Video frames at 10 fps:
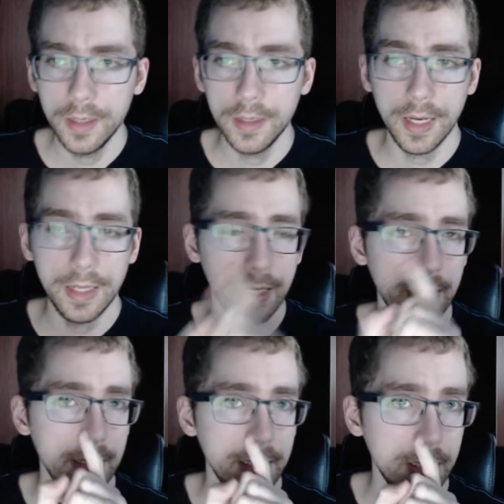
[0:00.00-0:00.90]
and yet
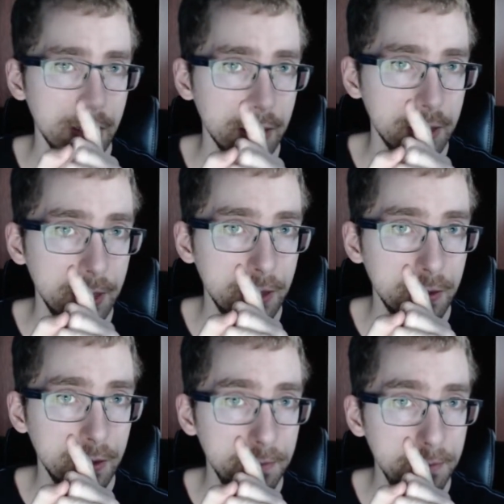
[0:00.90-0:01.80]
he's talking
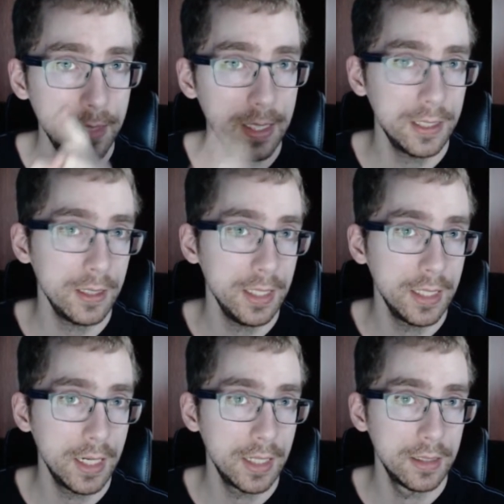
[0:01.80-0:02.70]
about measly
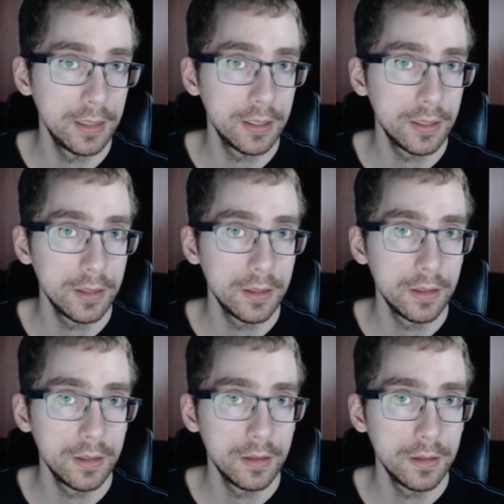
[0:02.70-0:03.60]
guns,
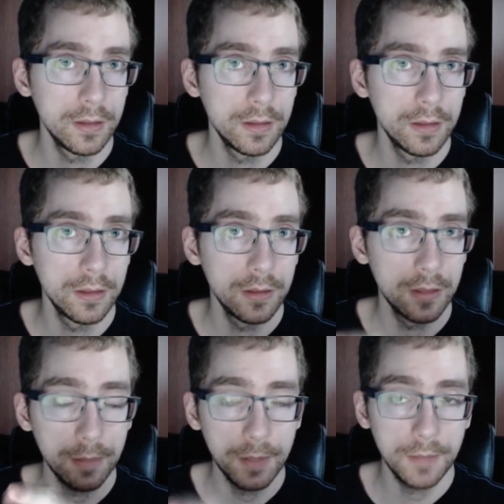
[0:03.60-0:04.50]

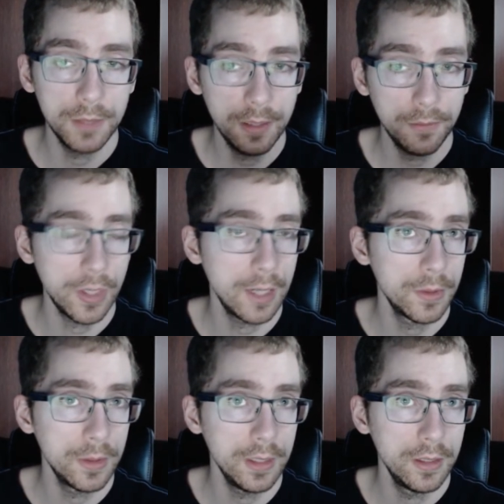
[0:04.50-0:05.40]
sometimes
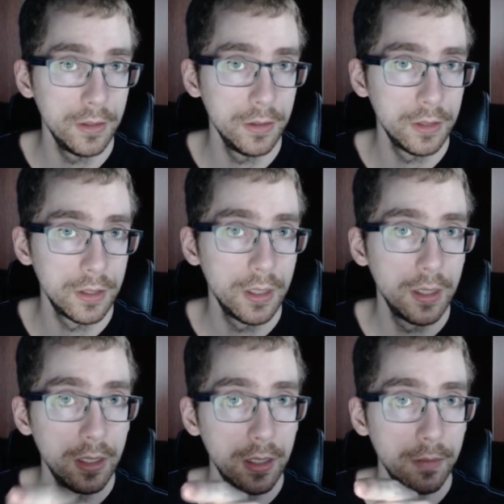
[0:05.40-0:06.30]
improperly used
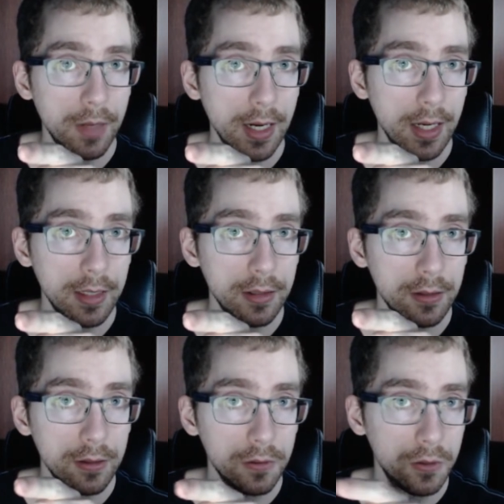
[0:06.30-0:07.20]
by
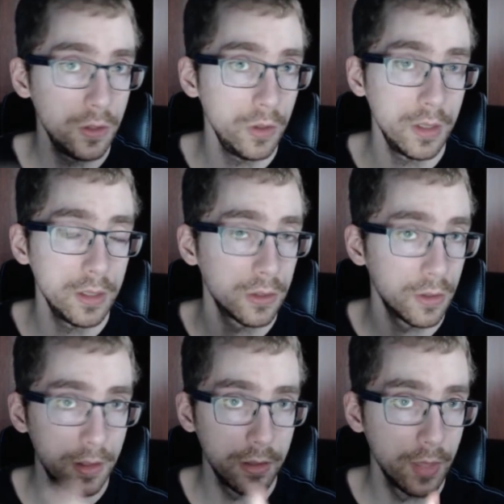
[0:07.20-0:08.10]
students or
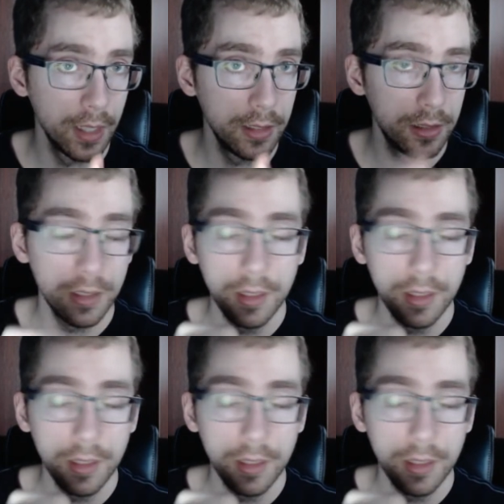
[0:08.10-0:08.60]
otherwise,